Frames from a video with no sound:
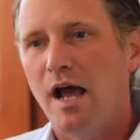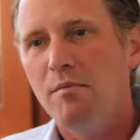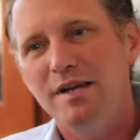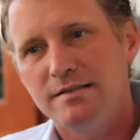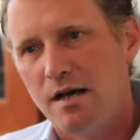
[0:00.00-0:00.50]

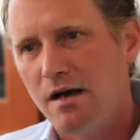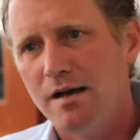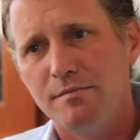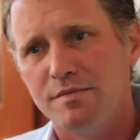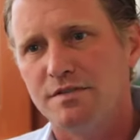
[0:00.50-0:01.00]
how many
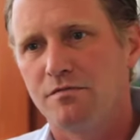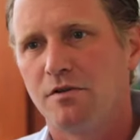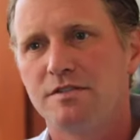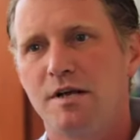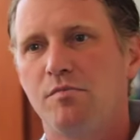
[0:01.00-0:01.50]
times,
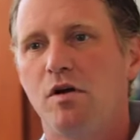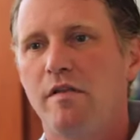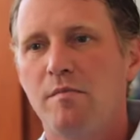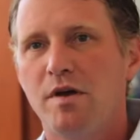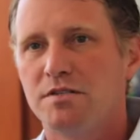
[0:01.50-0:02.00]
for example,
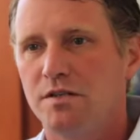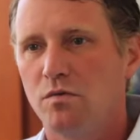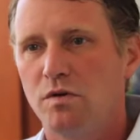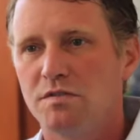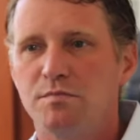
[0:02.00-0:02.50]
are they
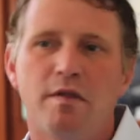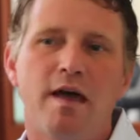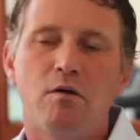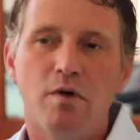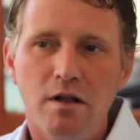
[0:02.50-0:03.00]
mentioning Will
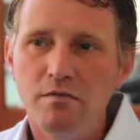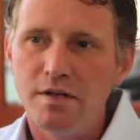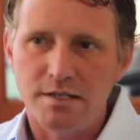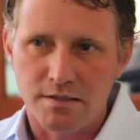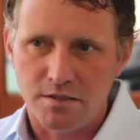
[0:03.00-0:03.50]
Smith? How
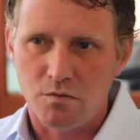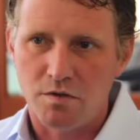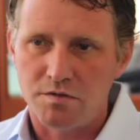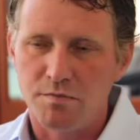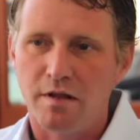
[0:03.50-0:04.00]
relevant is it to
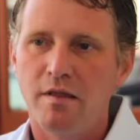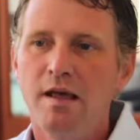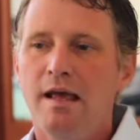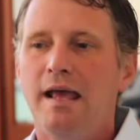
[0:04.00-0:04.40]
Will Smith?